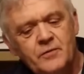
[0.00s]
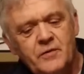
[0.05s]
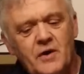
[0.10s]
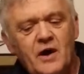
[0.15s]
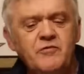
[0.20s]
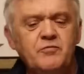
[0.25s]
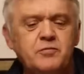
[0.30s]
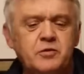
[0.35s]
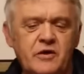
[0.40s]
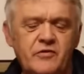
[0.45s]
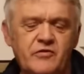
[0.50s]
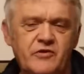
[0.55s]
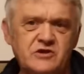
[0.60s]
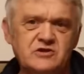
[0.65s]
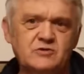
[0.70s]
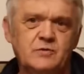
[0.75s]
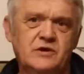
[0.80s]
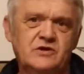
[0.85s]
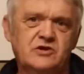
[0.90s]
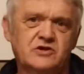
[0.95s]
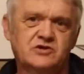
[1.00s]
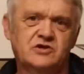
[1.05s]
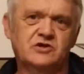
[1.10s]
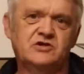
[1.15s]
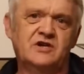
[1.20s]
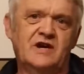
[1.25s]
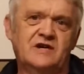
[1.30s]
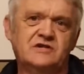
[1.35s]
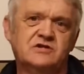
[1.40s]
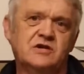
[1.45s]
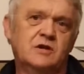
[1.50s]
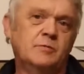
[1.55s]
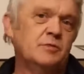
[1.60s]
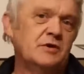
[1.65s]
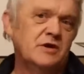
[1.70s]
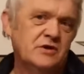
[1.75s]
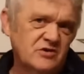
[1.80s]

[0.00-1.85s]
Now I've put it this way just to test it,